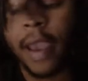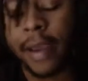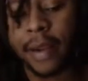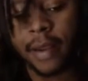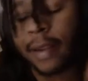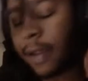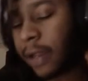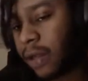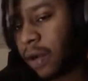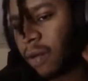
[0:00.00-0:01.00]
and
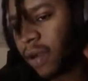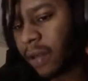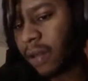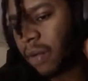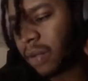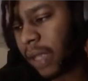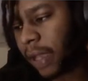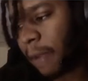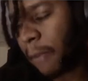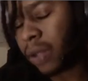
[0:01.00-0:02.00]
you know what? Another
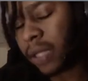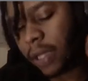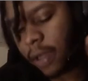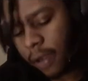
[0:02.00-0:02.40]
thing about the